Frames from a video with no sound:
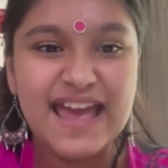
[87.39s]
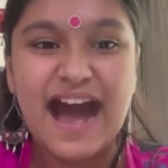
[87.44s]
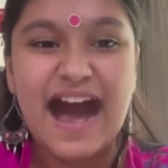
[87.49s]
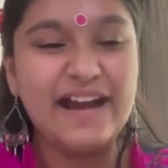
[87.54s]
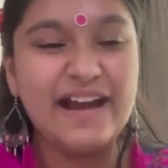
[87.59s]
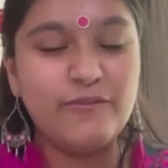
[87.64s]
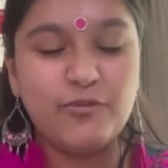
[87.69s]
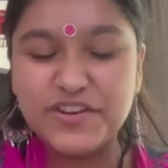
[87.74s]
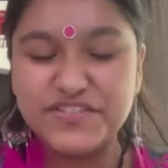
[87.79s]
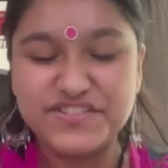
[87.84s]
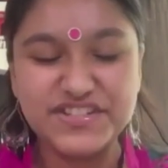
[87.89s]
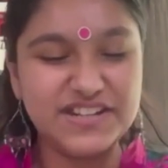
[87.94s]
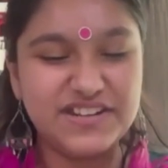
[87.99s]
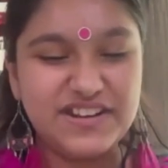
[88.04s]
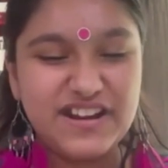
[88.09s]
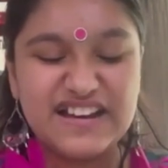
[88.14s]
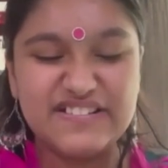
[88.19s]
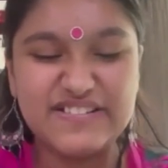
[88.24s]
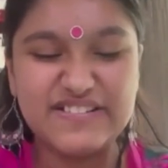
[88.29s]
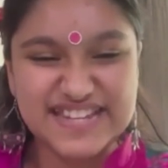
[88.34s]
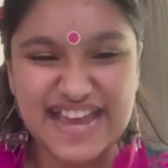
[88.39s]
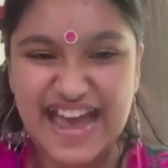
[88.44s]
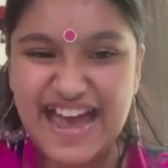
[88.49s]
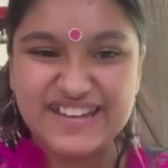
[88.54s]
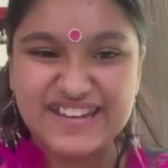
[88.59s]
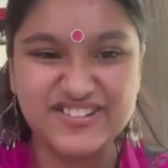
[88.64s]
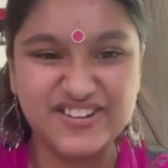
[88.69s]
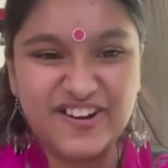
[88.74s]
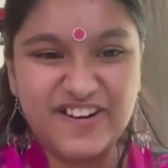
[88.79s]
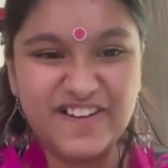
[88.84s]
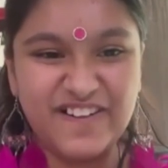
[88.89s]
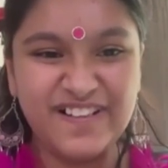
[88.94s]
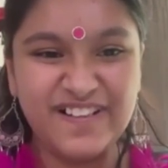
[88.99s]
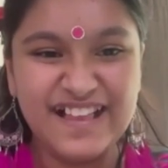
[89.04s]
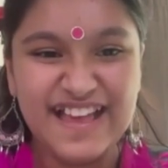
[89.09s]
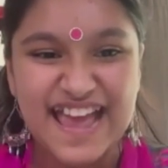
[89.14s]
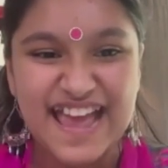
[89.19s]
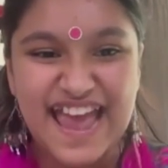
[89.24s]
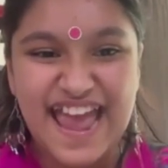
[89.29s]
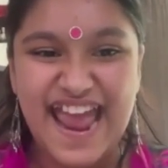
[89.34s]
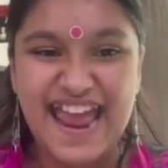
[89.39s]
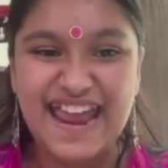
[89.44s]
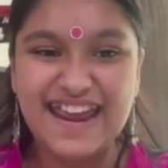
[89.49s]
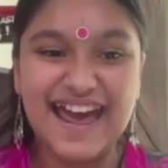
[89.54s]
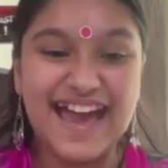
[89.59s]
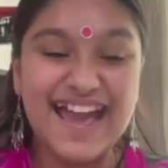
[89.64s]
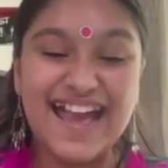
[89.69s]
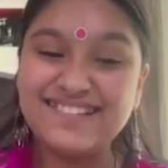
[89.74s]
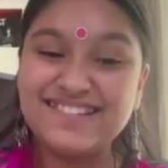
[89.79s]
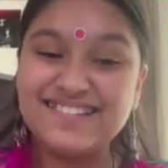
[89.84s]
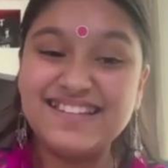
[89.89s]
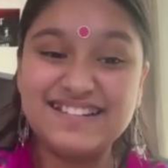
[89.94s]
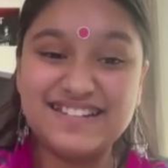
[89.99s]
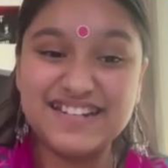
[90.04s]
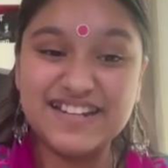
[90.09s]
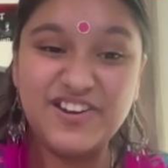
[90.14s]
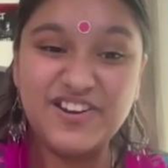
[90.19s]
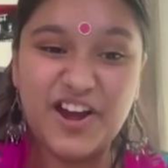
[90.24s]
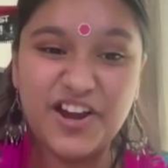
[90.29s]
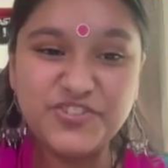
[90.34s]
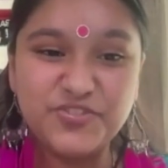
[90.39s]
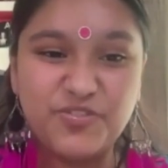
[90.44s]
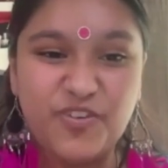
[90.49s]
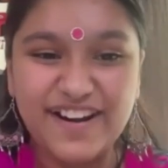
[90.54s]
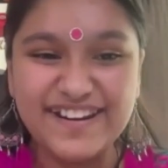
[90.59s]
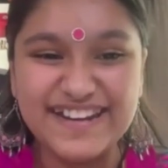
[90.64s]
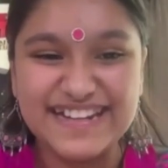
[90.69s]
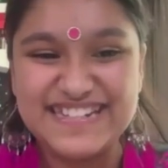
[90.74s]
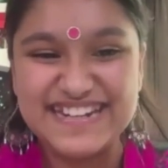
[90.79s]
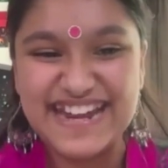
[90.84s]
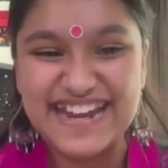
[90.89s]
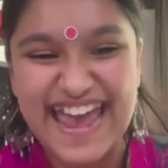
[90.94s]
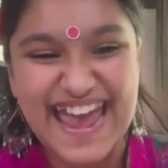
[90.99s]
I wasn't nervous at all, and I actually did not want it to